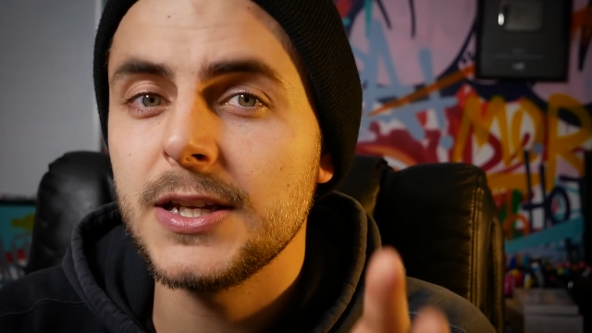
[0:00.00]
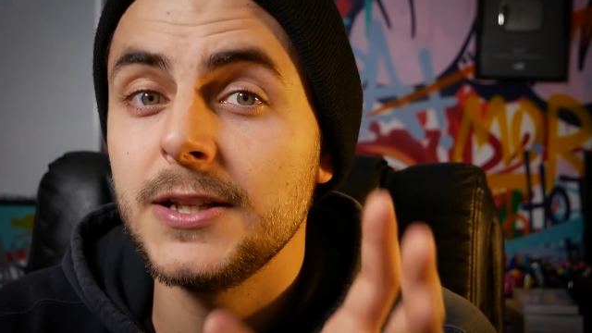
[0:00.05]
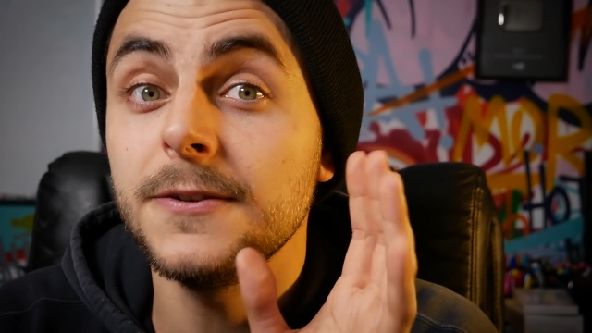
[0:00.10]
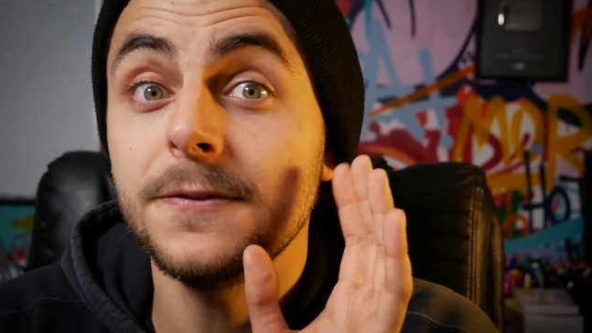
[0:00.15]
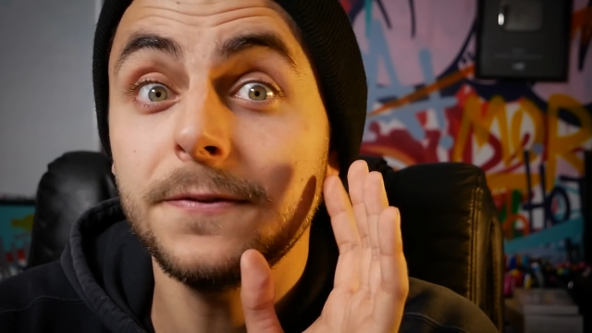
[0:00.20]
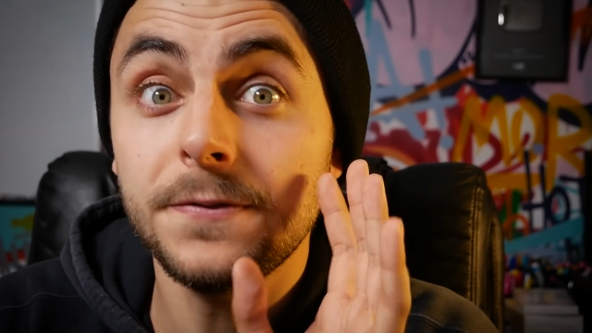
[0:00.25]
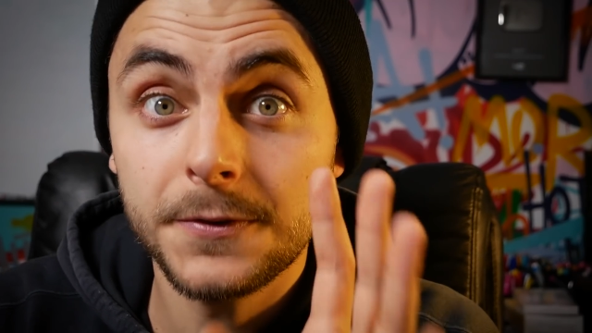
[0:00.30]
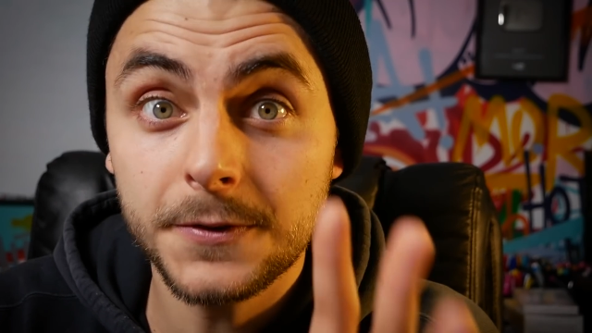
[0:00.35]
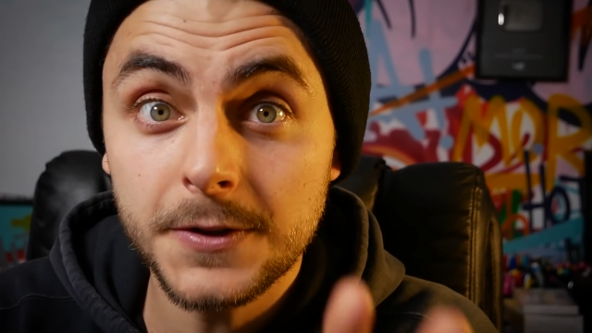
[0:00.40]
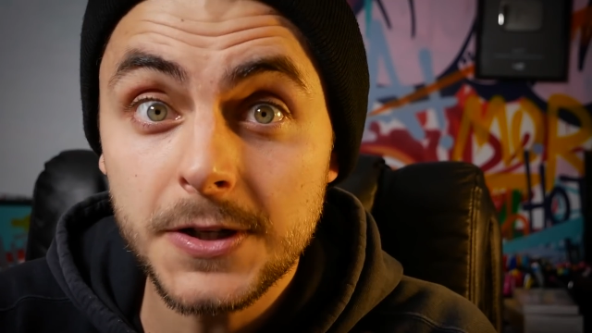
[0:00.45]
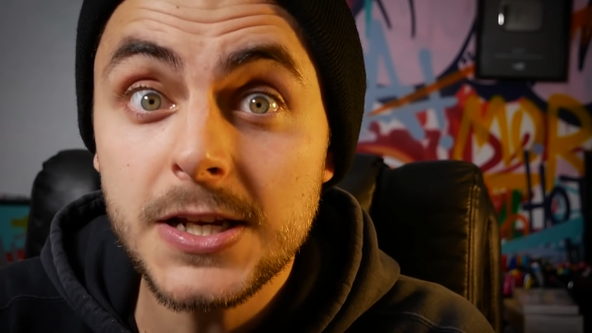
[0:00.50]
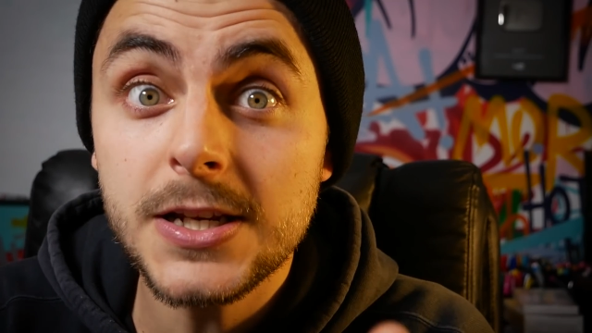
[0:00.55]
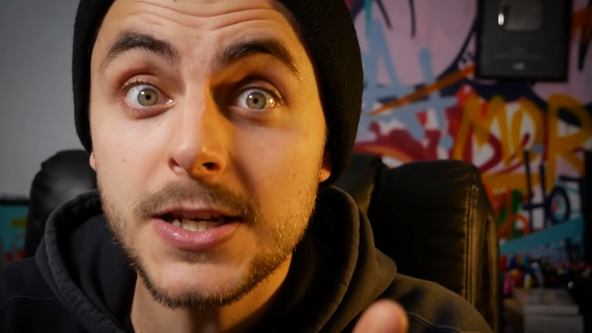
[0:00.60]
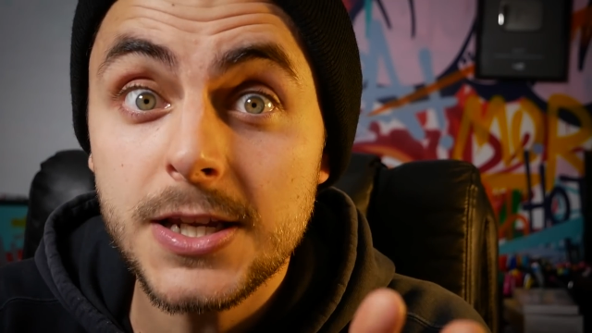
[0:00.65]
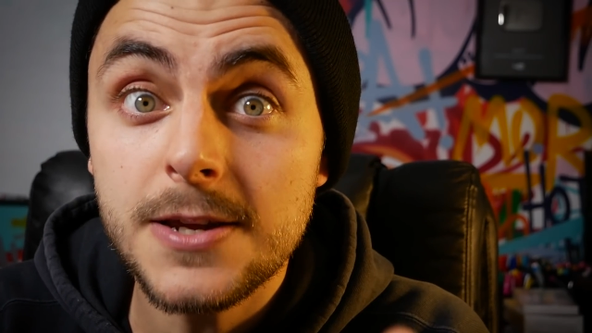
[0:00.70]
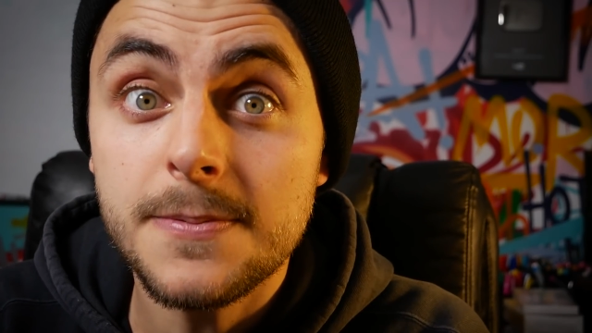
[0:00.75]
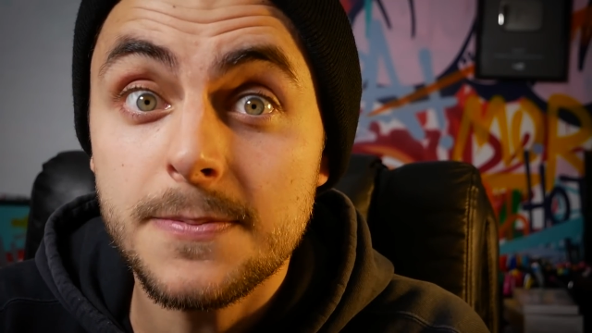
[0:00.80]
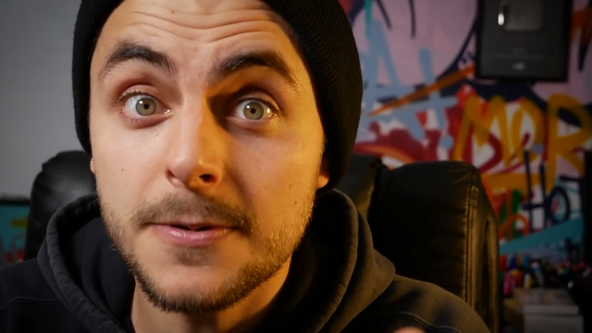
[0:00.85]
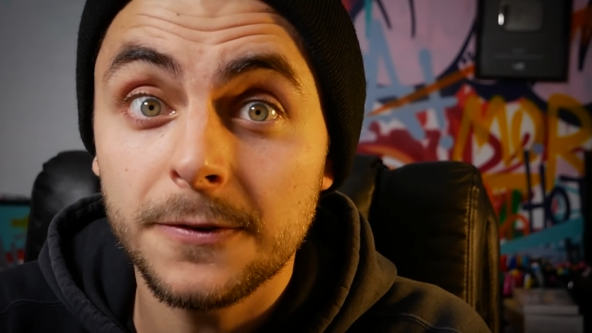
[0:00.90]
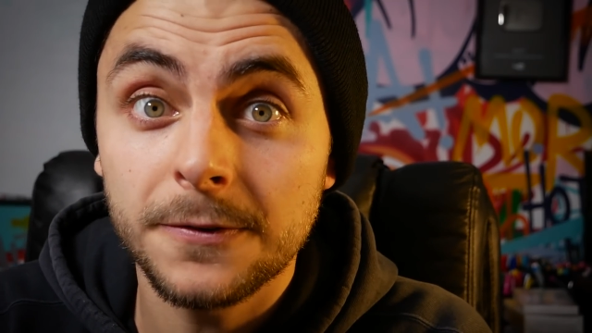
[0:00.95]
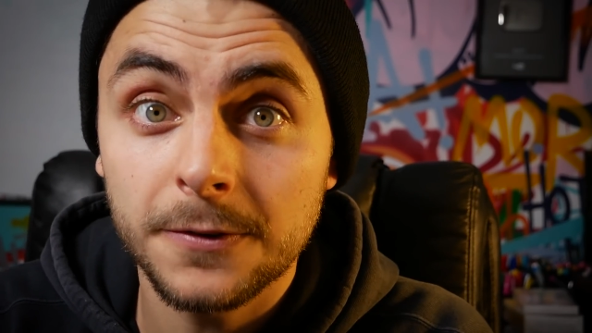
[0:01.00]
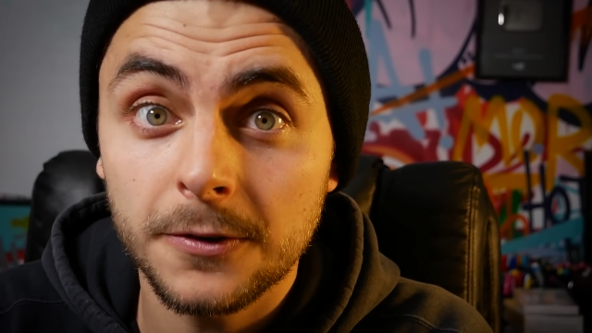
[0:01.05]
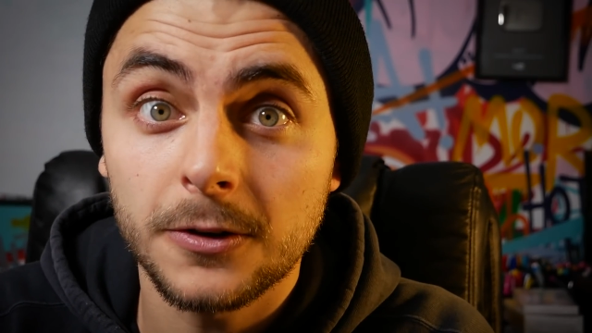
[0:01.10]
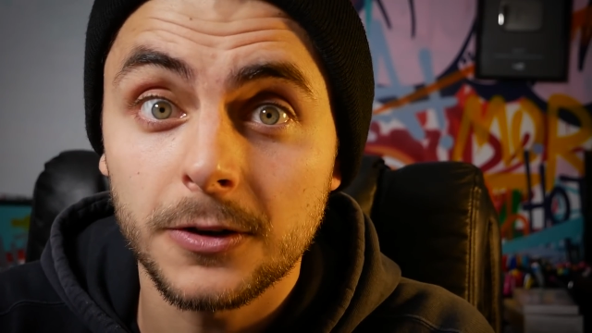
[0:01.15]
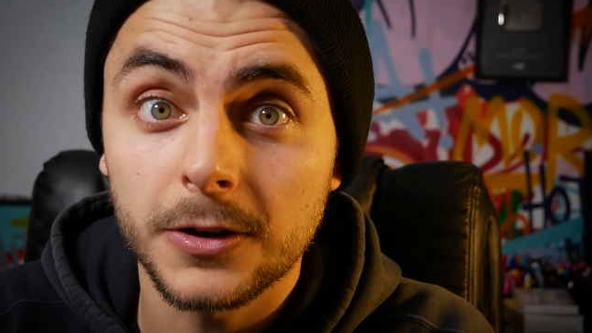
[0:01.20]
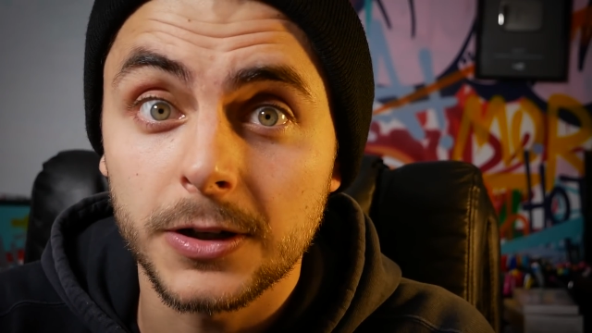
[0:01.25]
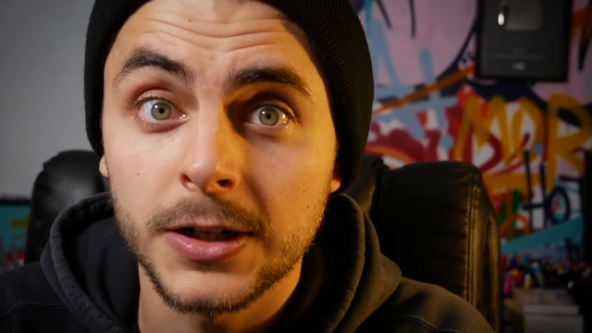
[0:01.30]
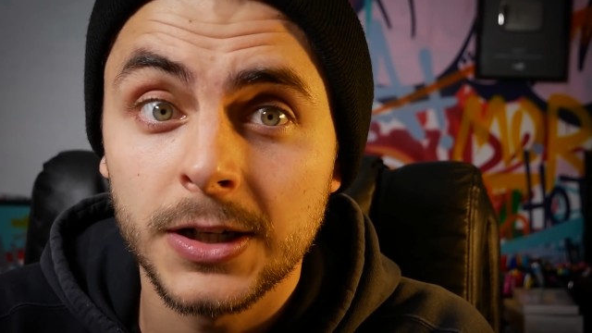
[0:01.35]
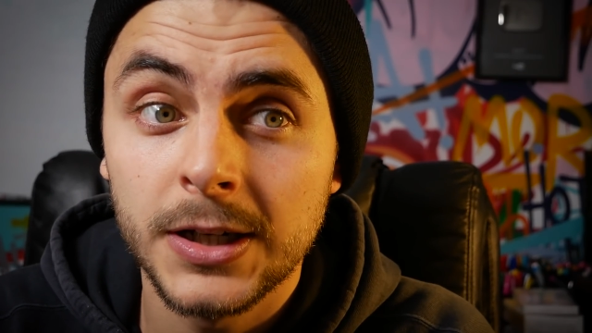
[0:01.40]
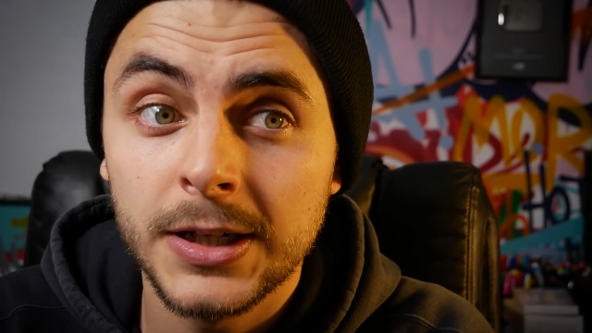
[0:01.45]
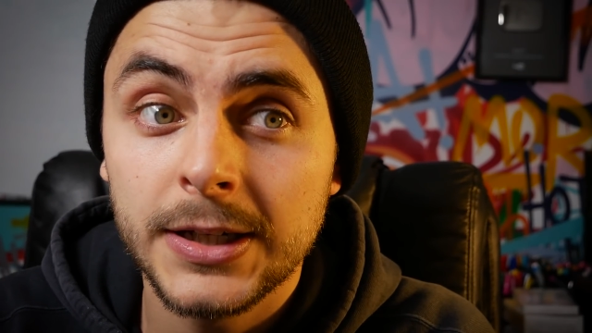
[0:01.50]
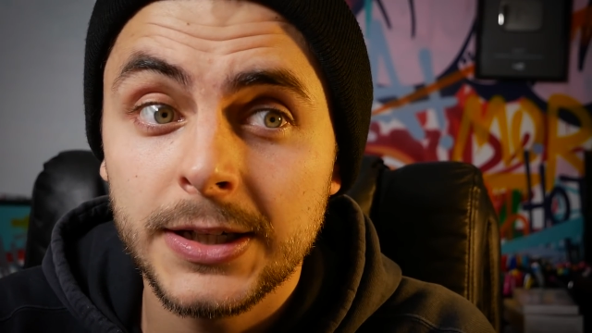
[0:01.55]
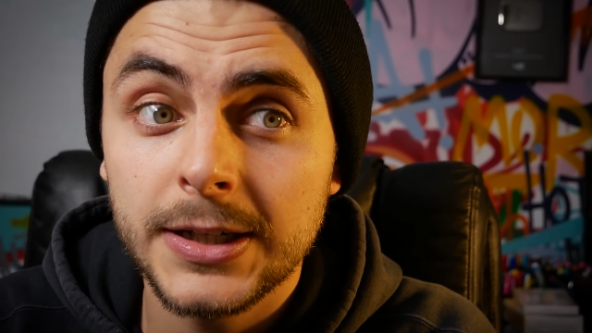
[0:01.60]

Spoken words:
in 3D before,